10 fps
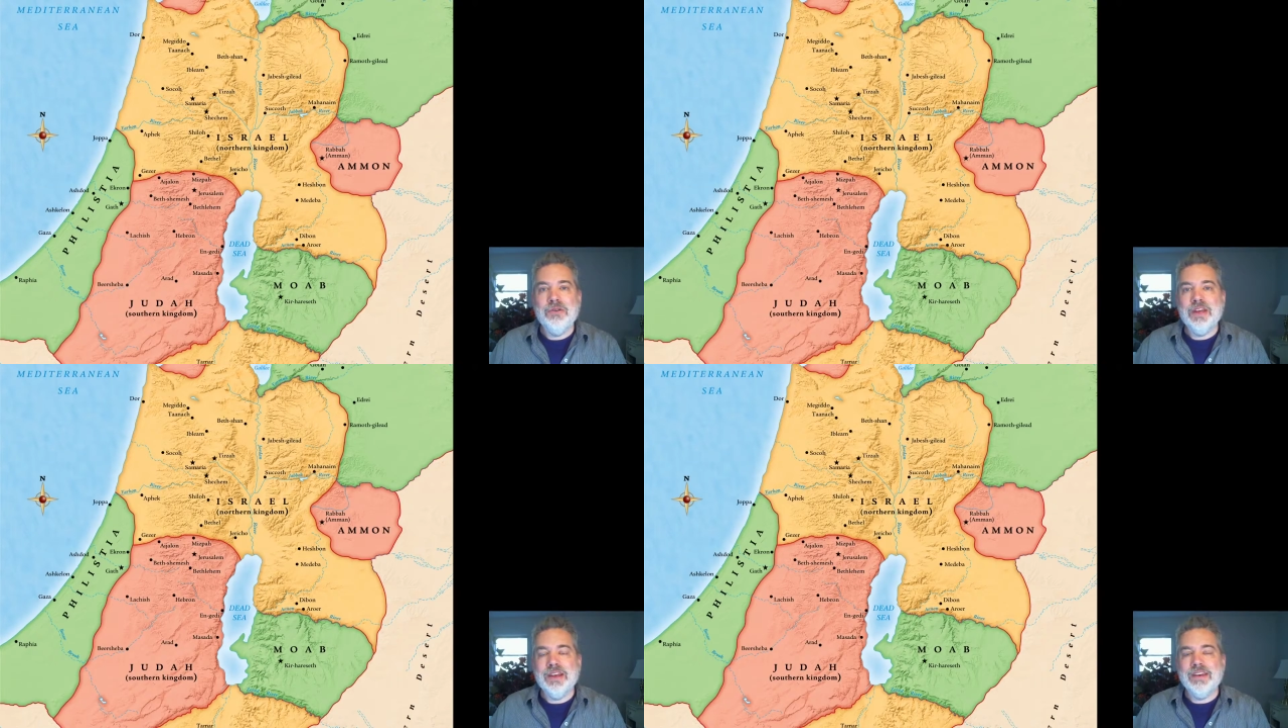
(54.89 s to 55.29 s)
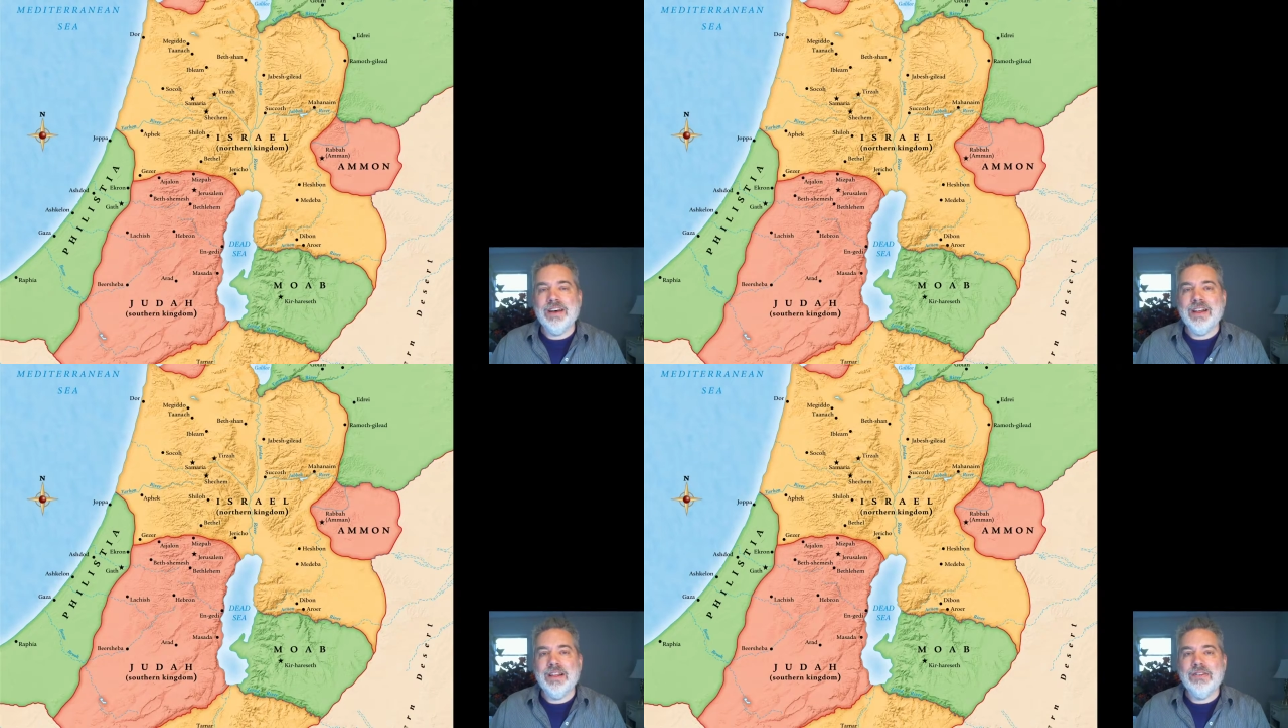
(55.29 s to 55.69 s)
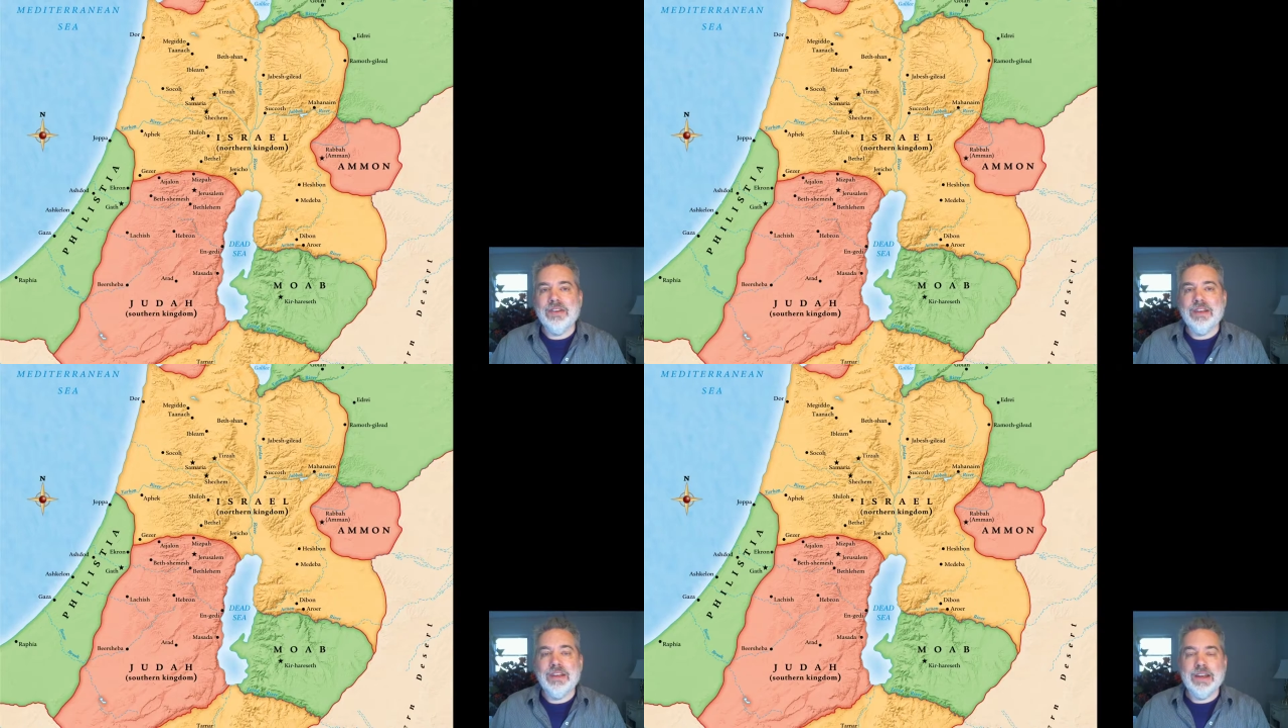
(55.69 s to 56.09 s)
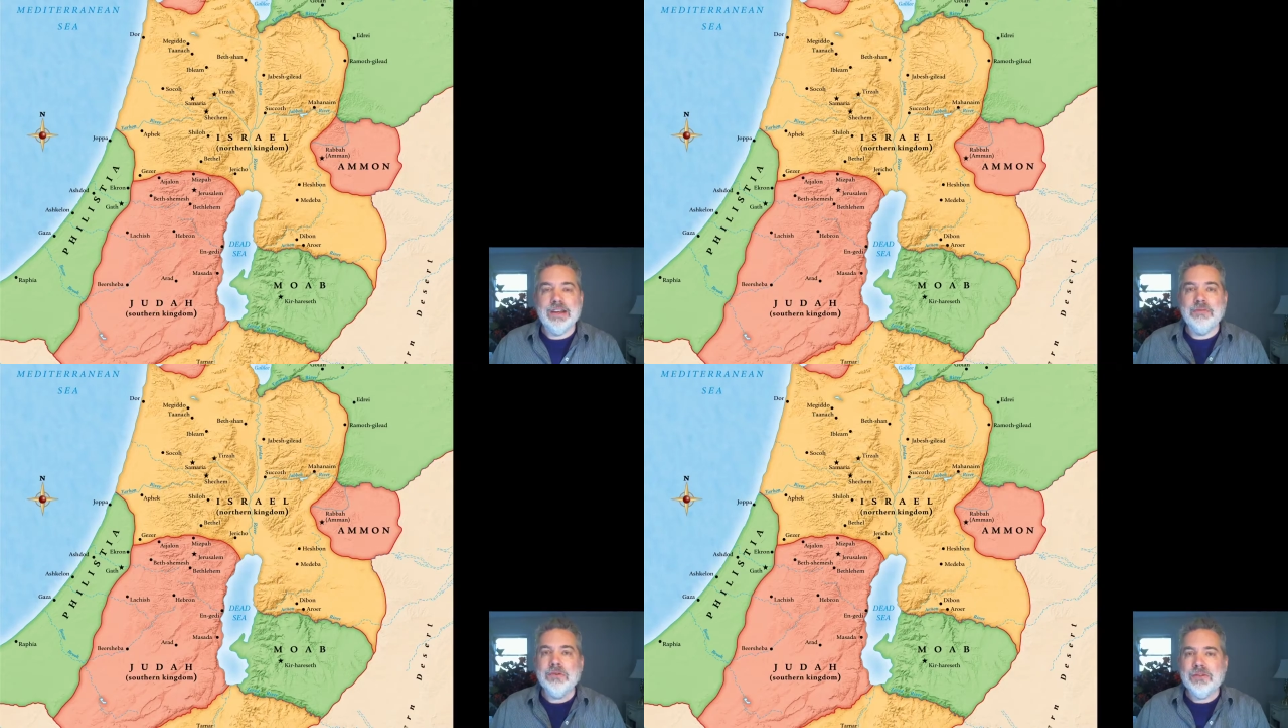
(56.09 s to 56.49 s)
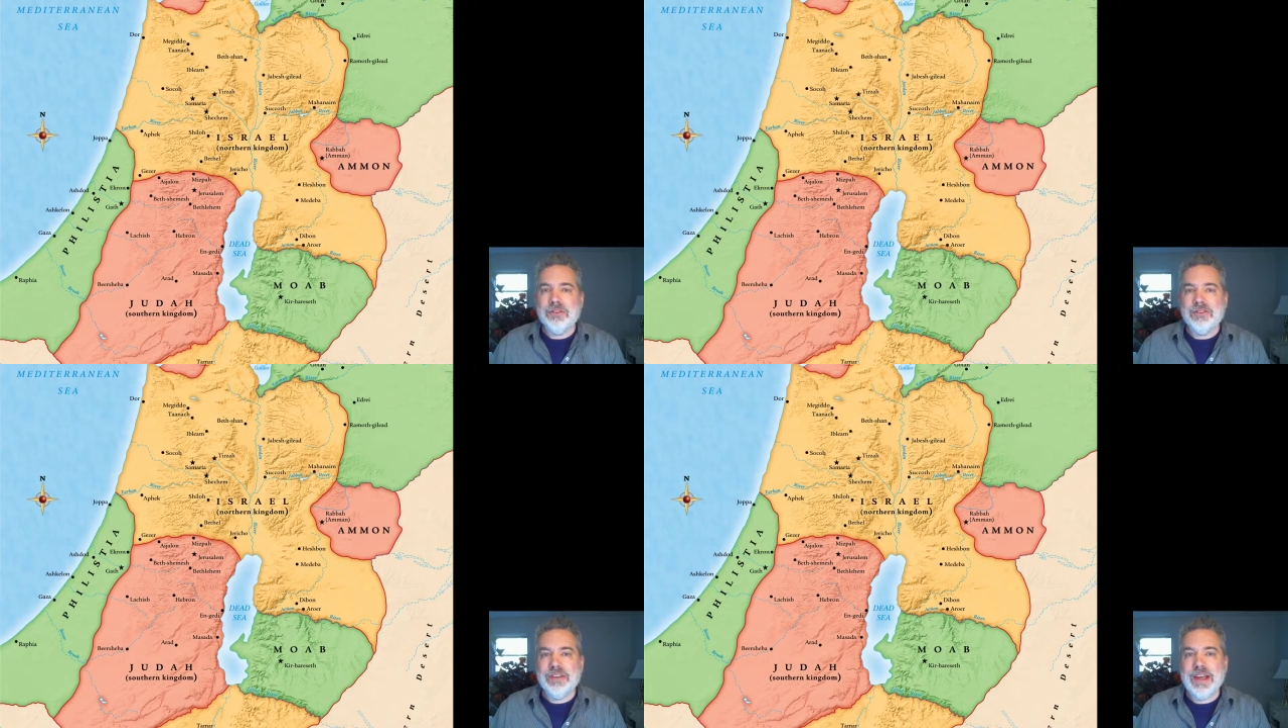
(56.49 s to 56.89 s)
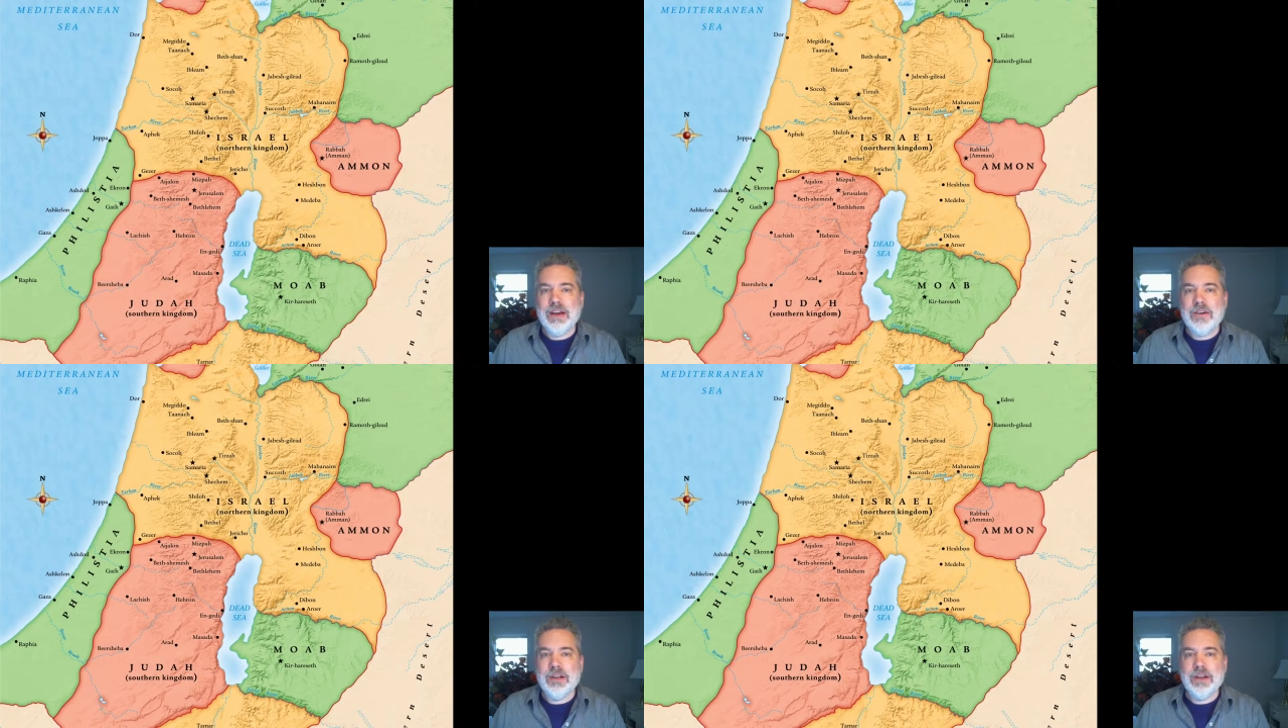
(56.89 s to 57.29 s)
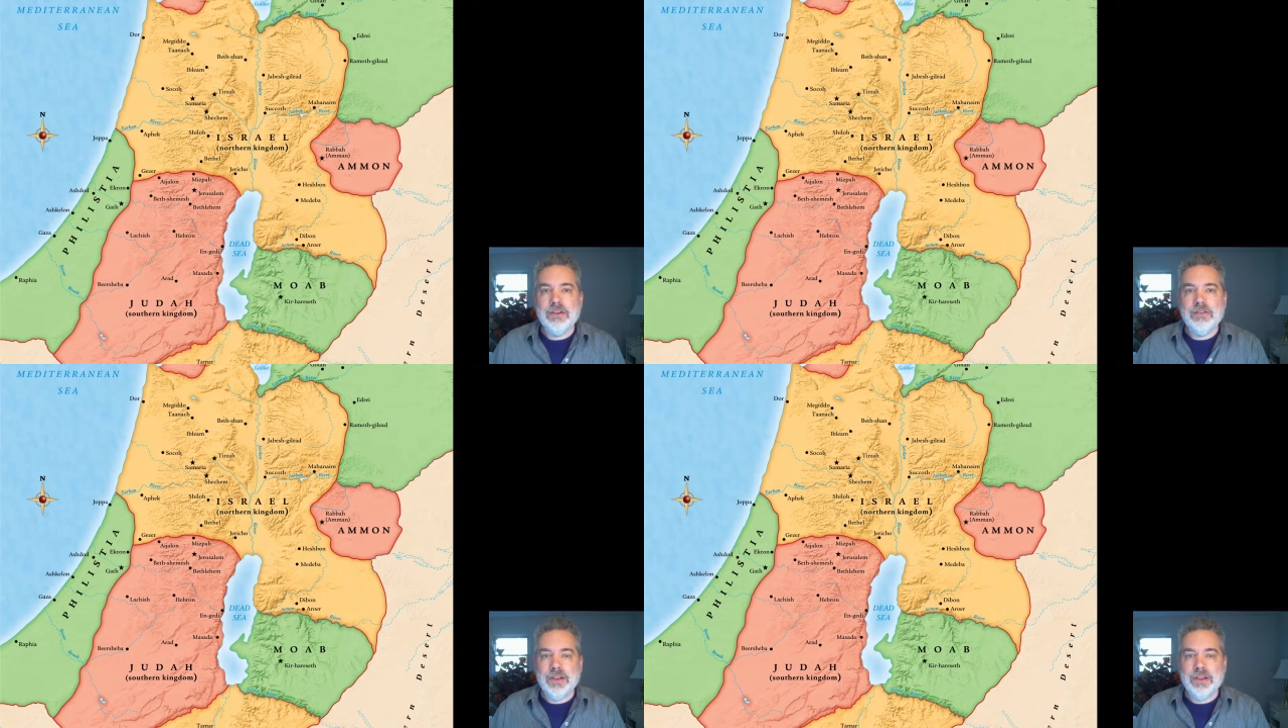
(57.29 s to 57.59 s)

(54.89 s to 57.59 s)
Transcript: technology, and we'll just see how it goes.